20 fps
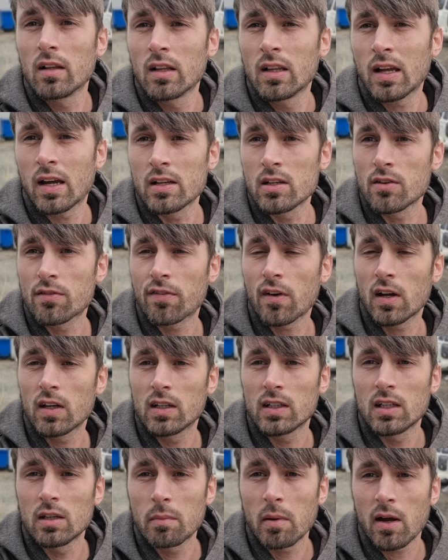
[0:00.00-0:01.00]
and you're finding
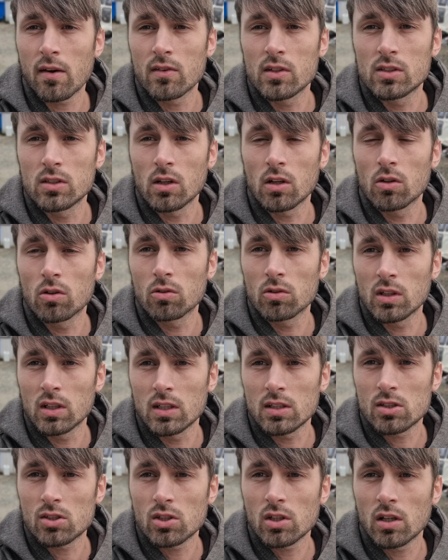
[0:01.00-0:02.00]
your battery's not holding its
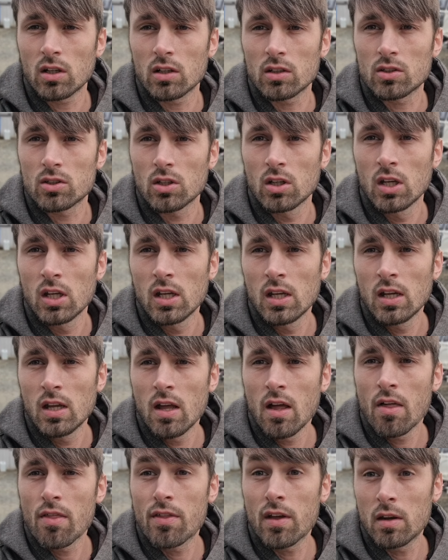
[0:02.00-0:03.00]
charge,
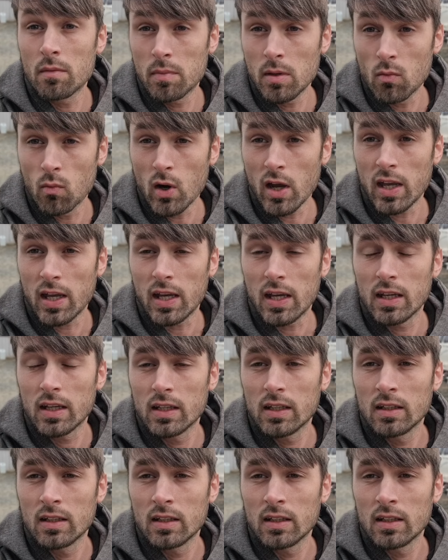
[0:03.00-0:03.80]
then beware.